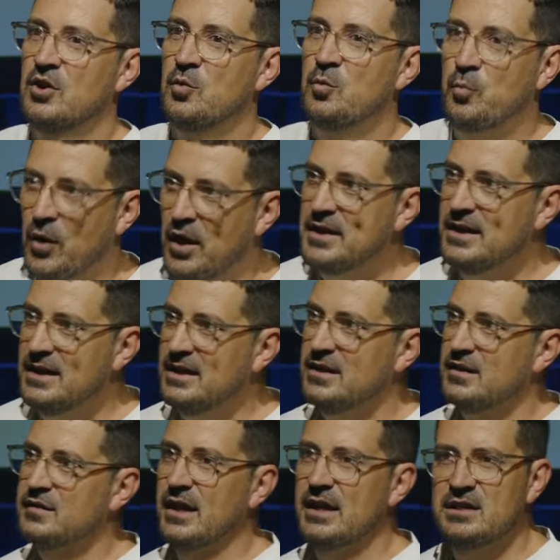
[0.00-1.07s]
What
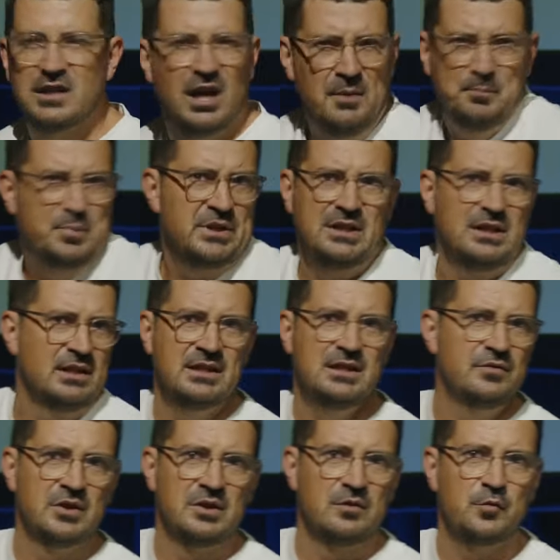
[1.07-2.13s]
is a company even